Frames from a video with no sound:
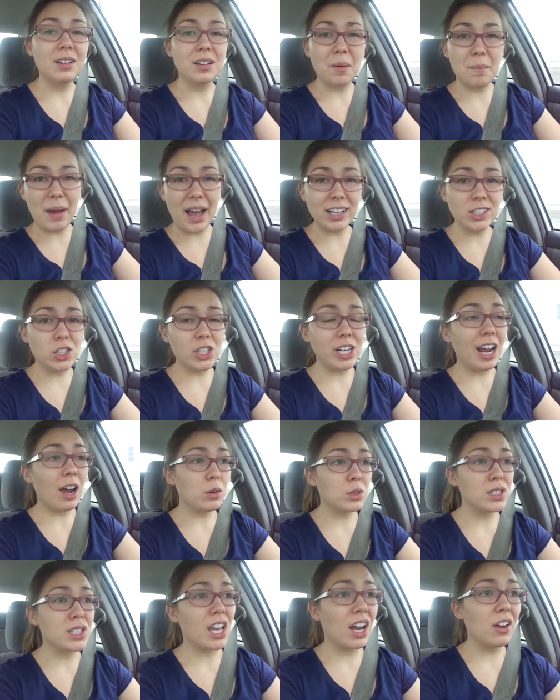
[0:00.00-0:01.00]
Imagine
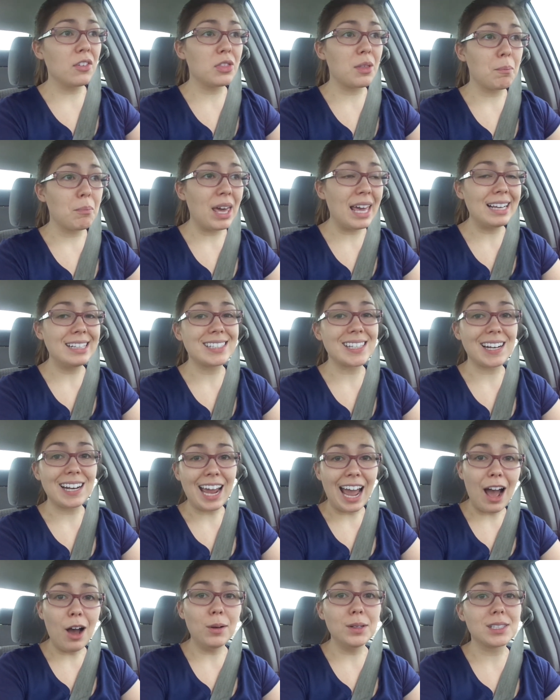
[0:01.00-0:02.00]
how scared the pigs and
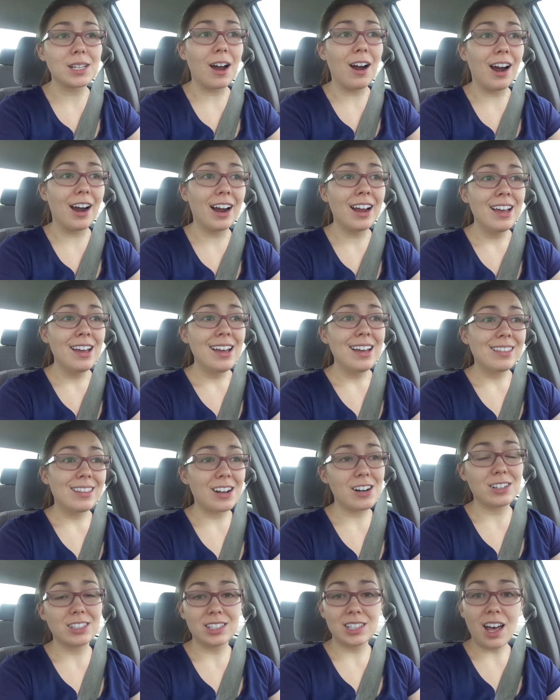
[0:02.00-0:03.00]
cows are
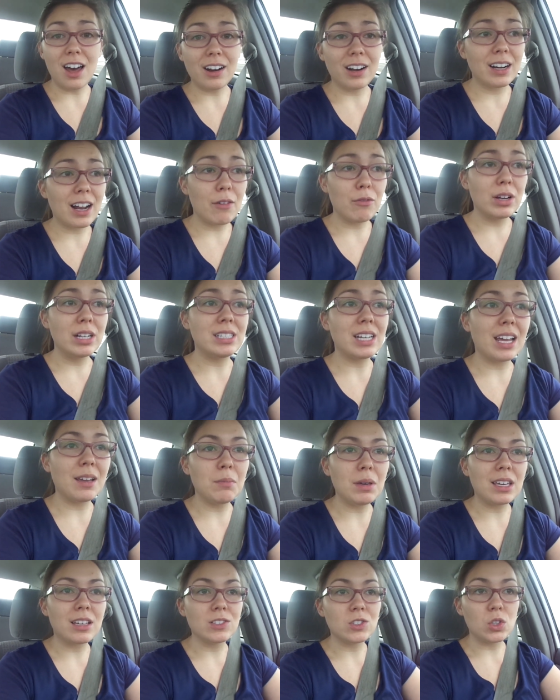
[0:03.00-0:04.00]
that are slaughtered every day
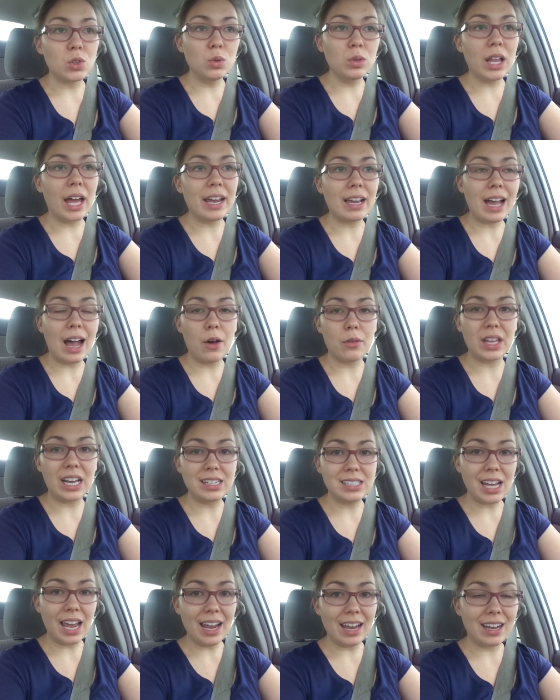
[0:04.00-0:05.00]
because you like how
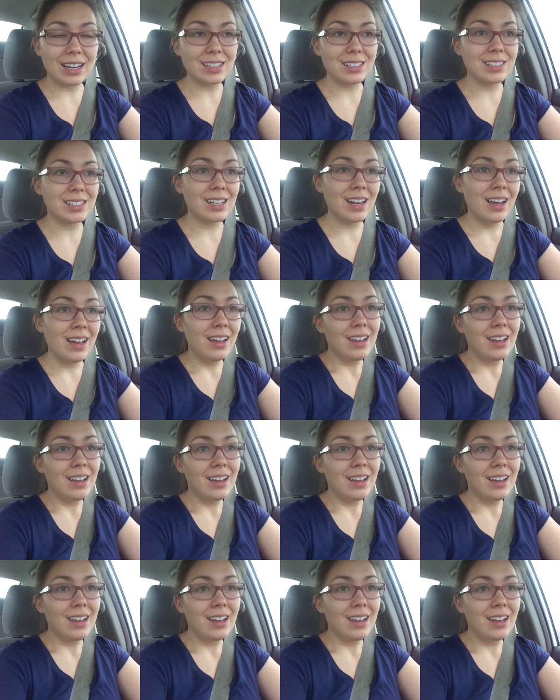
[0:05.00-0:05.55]
they taste.